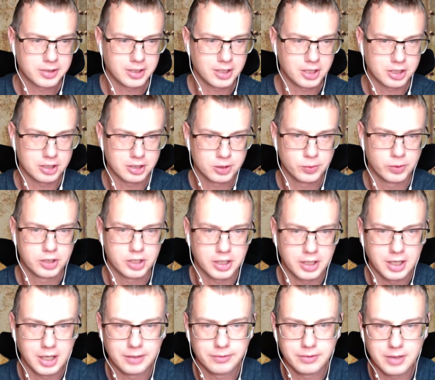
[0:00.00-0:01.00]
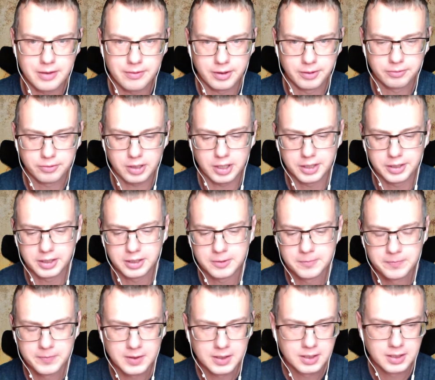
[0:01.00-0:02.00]
sessions, which I have every Friday.
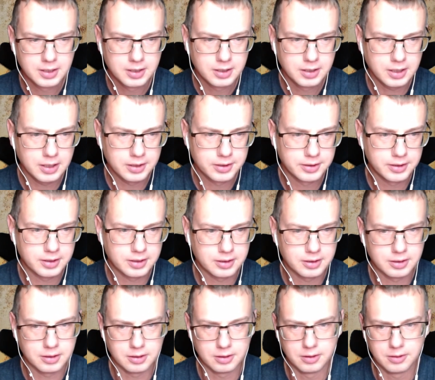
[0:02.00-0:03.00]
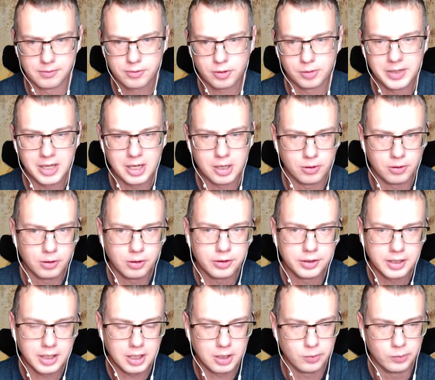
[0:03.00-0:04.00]
And from now
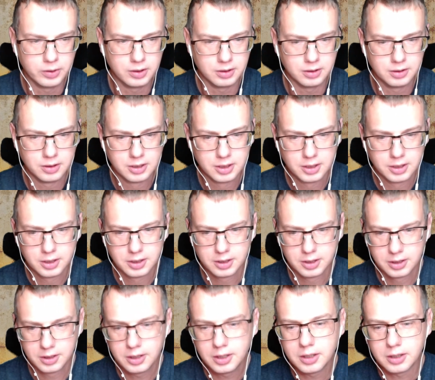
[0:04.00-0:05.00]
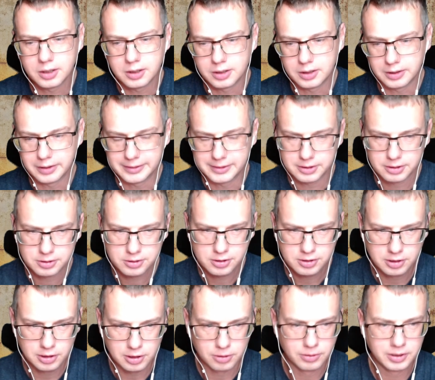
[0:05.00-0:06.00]
on, I will
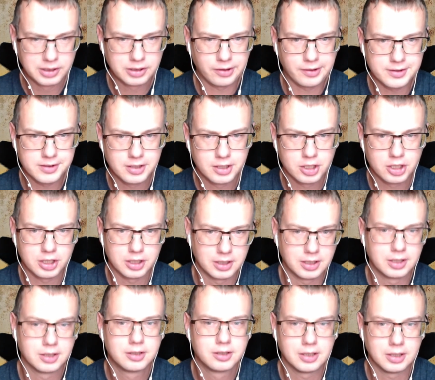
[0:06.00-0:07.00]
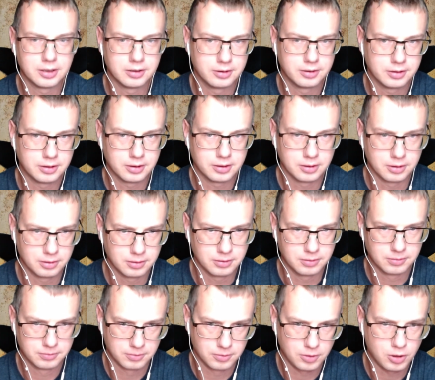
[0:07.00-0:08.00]
slowly transition it, and
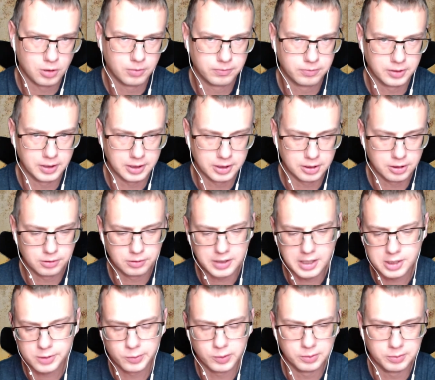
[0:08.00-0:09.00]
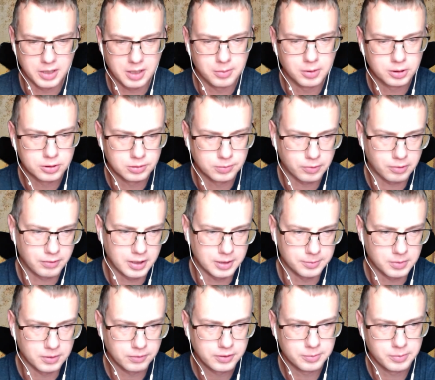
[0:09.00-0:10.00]
hopefully you guys will be able to
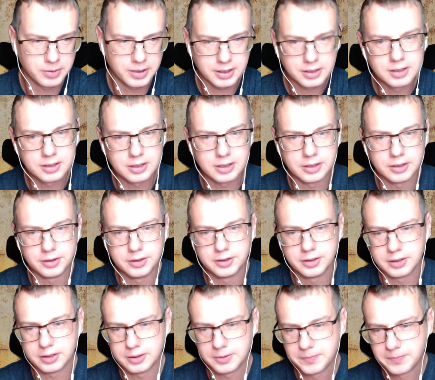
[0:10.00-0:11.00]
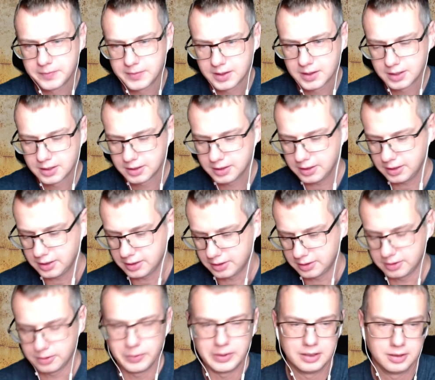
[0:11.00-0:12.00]
provide me feedback, and
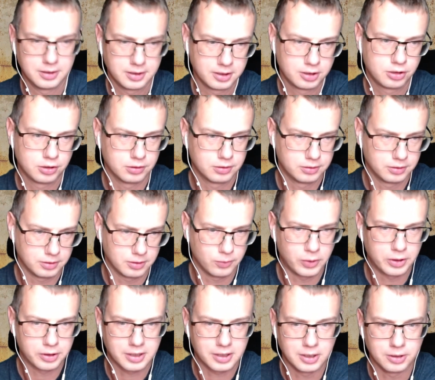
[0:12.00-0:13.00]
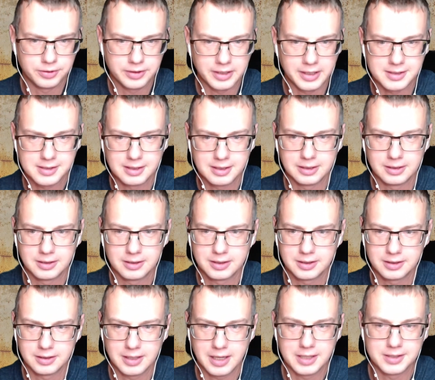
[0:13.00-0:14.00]
well, it should work out nicely
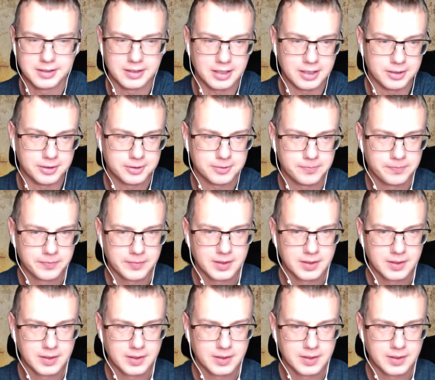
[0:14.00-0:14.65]
at the end.